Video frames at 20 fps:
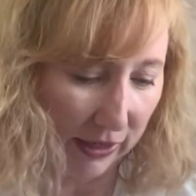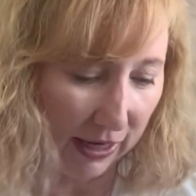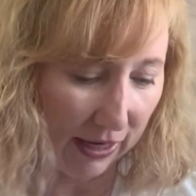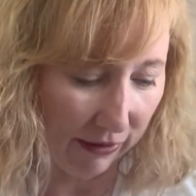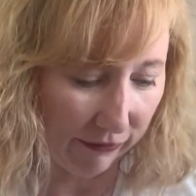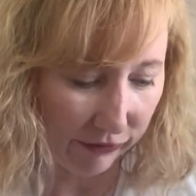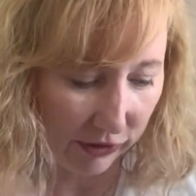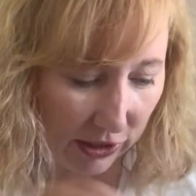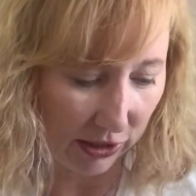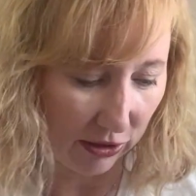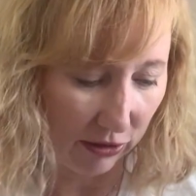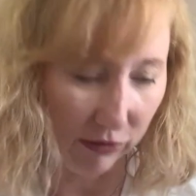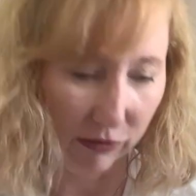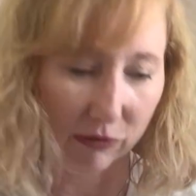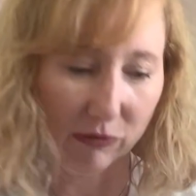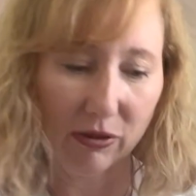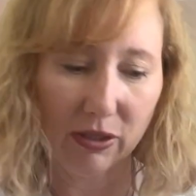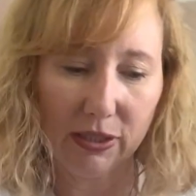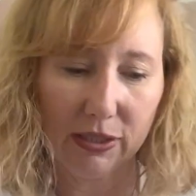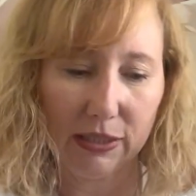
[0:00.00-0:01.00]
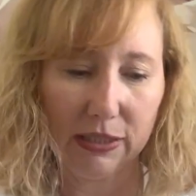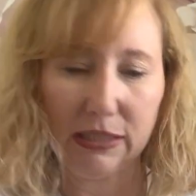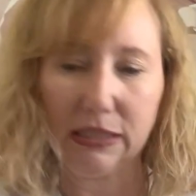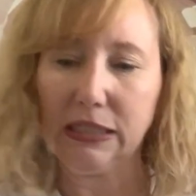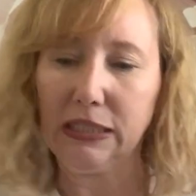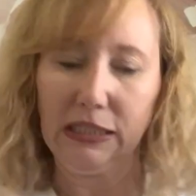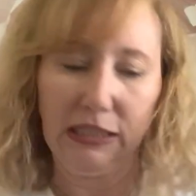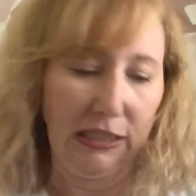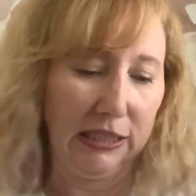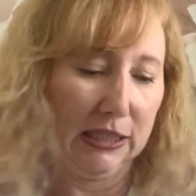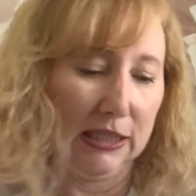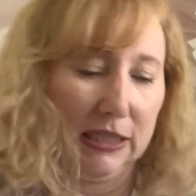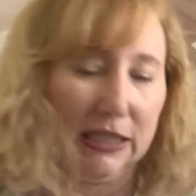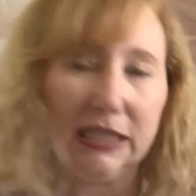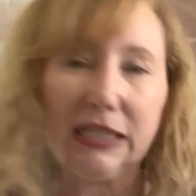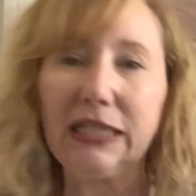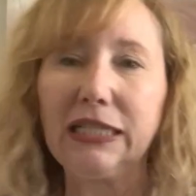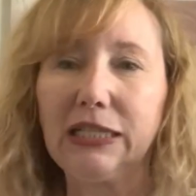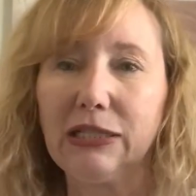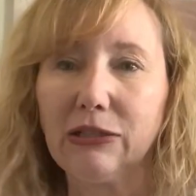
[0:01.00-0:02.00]
have two?
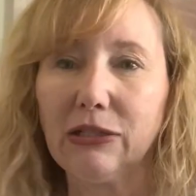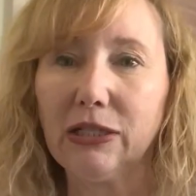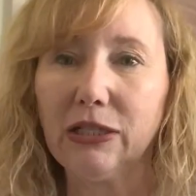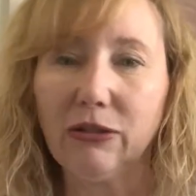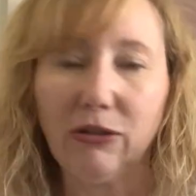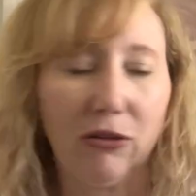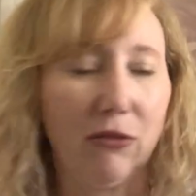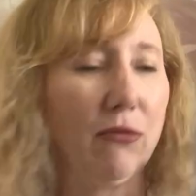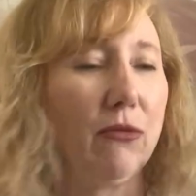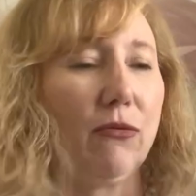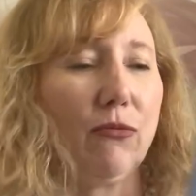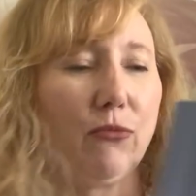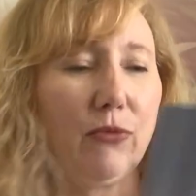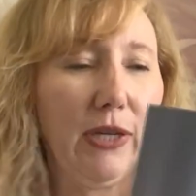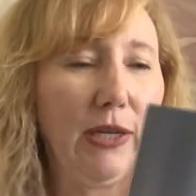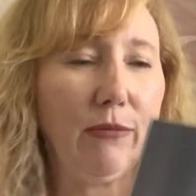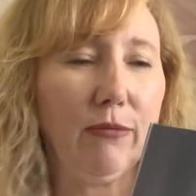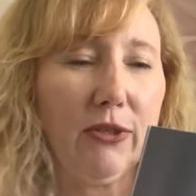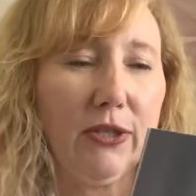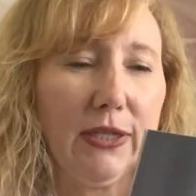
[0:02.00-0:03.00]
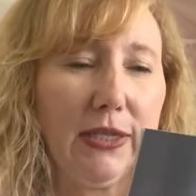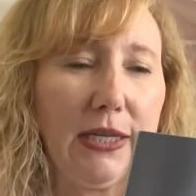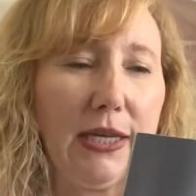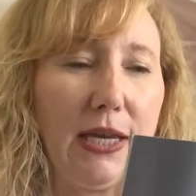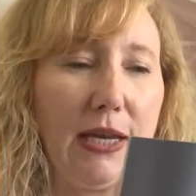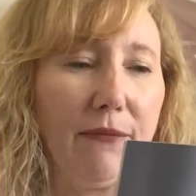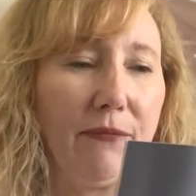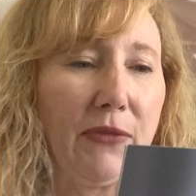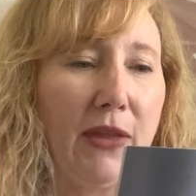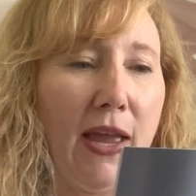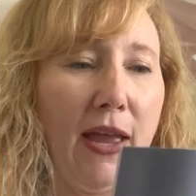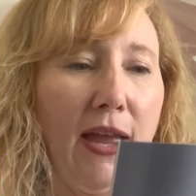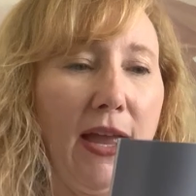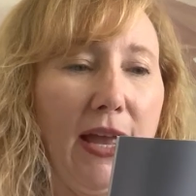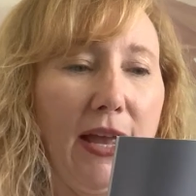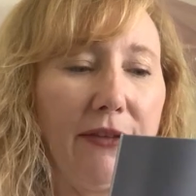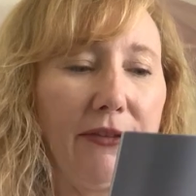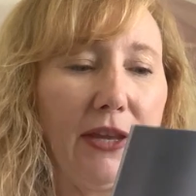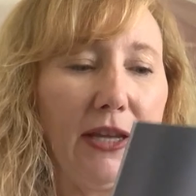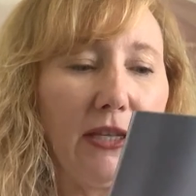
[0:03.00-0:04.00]
I don't know. We will see.
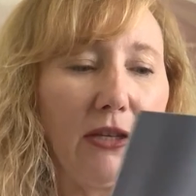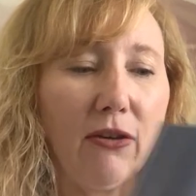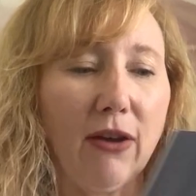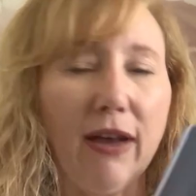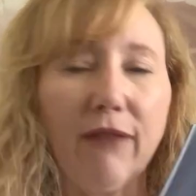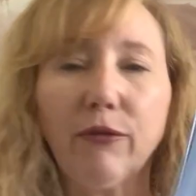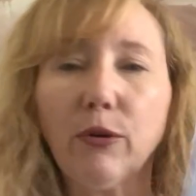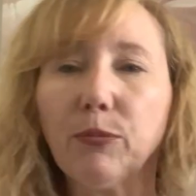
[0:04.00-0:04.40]
And then you have a